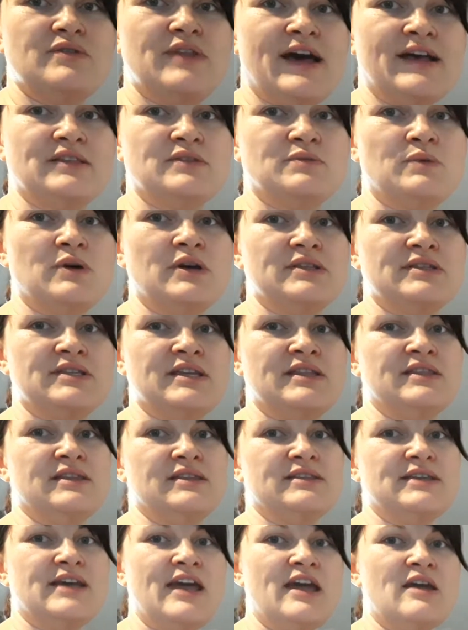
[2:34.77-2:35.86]
that's what's in
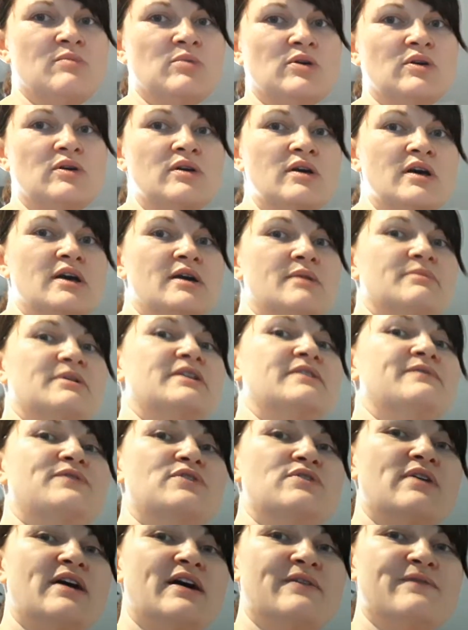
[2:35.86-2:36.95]
the table, but
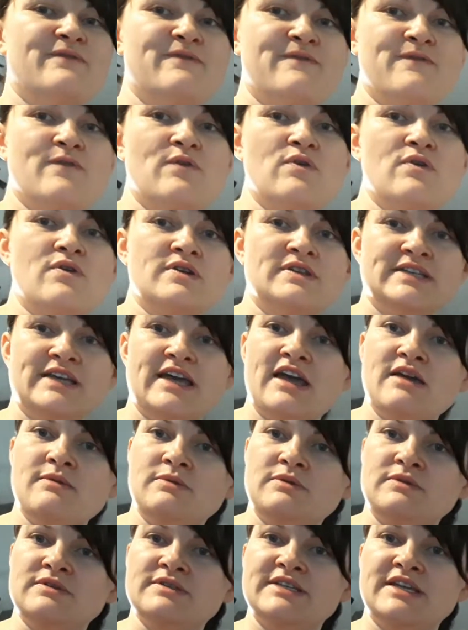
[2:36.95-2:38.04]
if you have 4
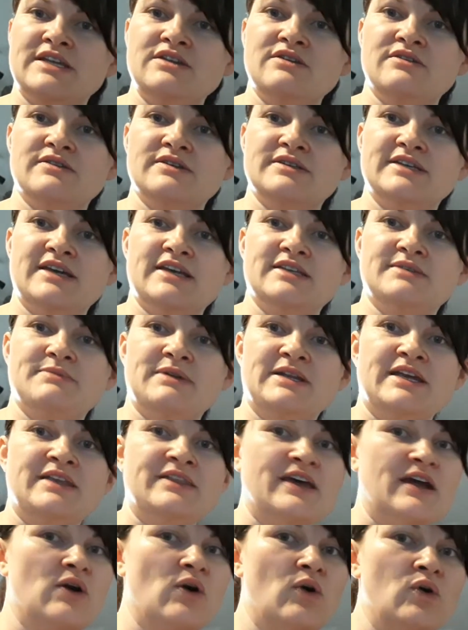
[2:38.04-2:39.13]
tables in your assessment
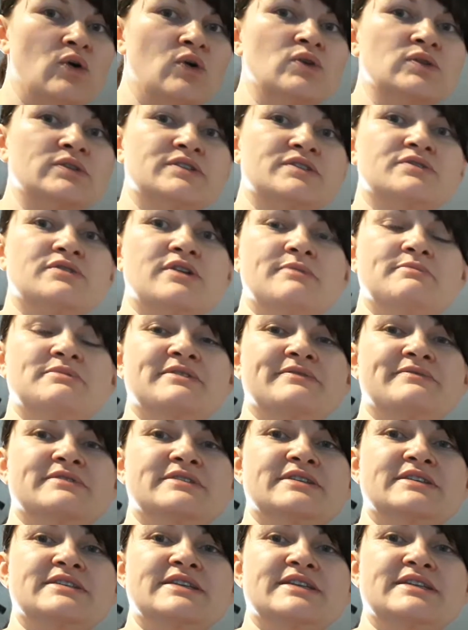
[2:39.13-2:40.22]
and they're all descriptive
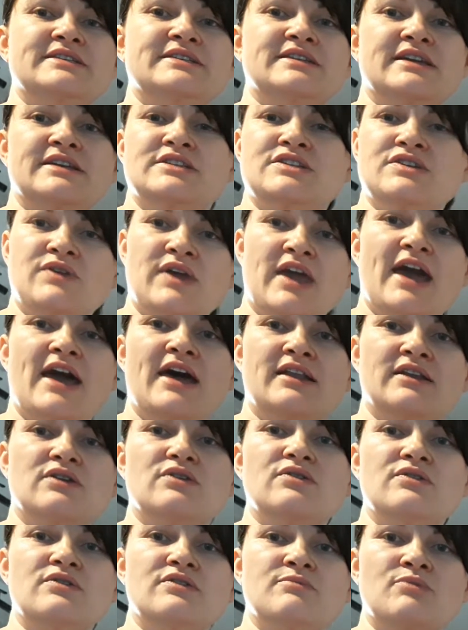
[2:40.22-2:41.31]
statistics, you
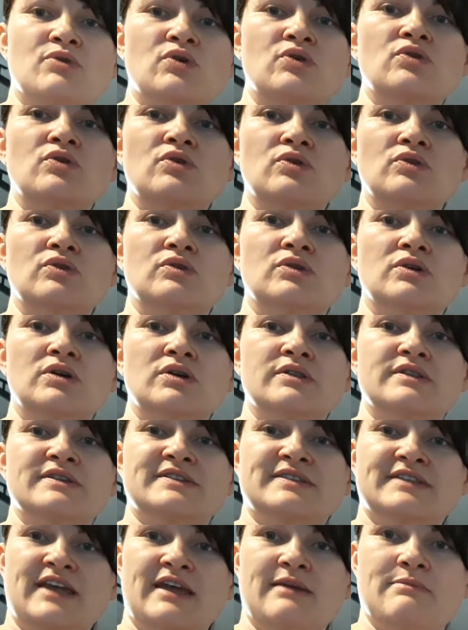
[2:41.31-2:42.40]
can't call them all
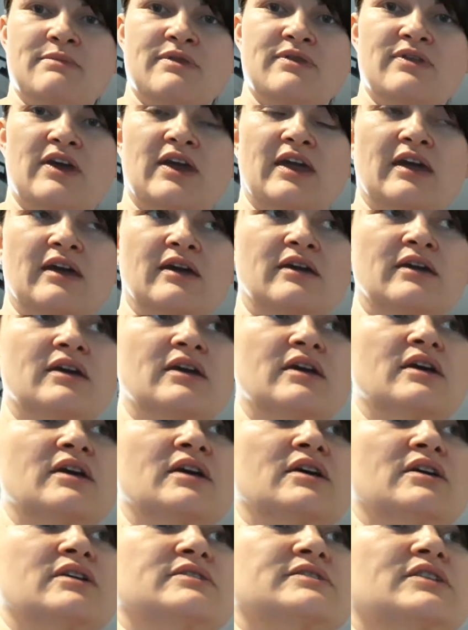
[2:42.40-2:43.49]
the same thing.
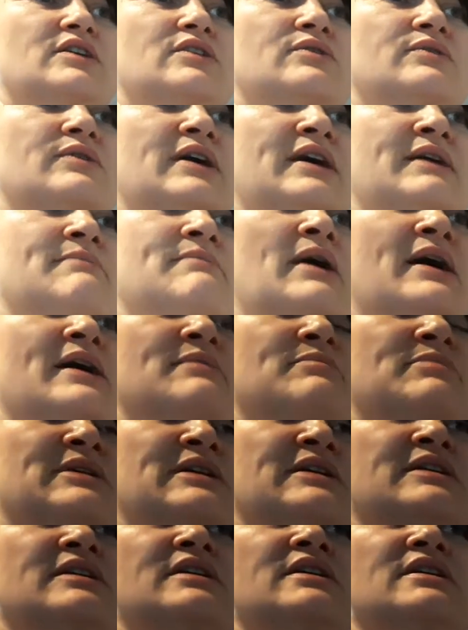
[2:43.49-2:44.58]
So it might
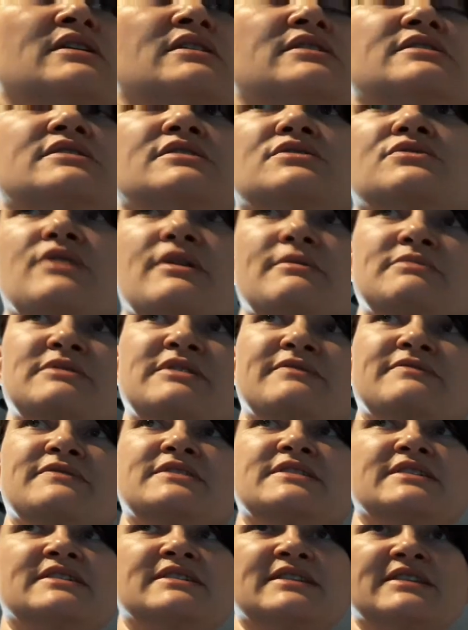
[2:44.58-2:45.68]
be descriptive
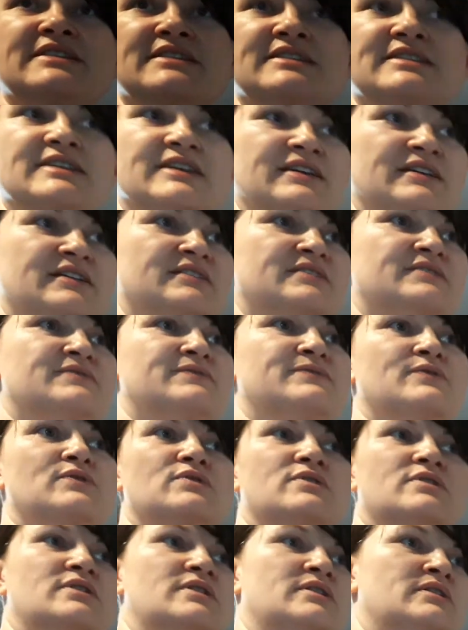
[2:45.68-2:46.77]
statistics
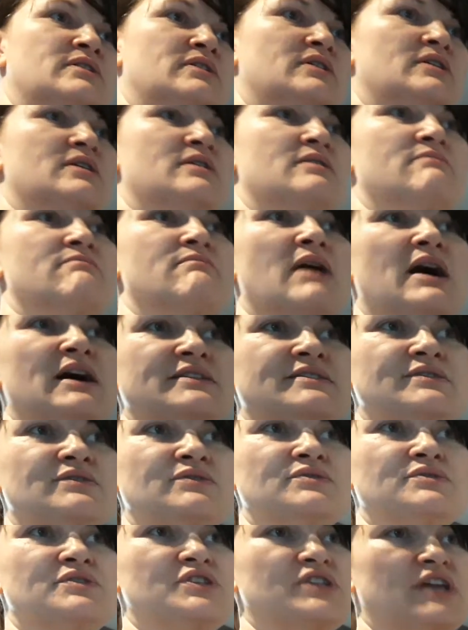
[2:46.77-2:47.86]
for
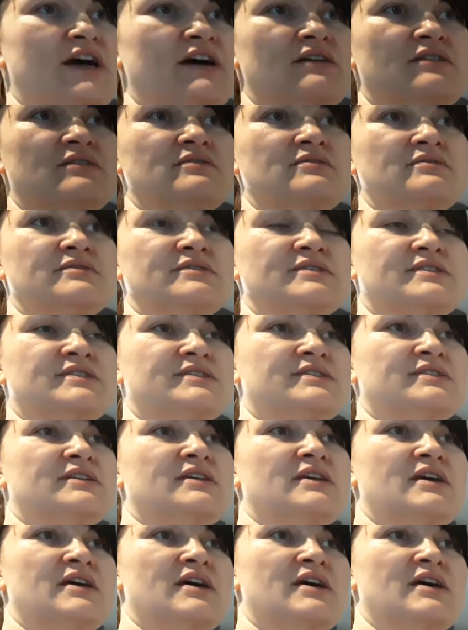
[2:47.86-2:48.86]
mussel shells